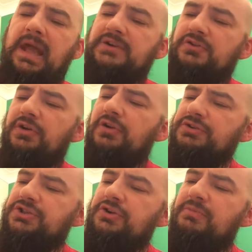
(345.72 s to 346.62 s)
it doesn't
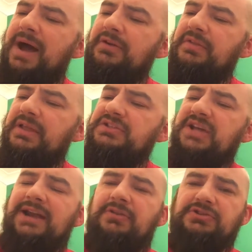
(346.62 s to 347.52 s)
look too bad on the
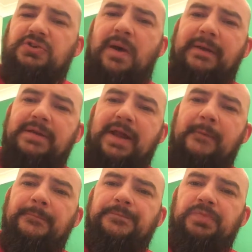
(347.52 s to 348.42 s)
inside. It looks quite, you
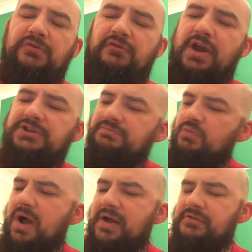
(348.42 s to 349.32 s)
know, fresh,
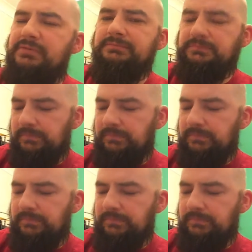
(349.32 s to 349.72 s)
whatever.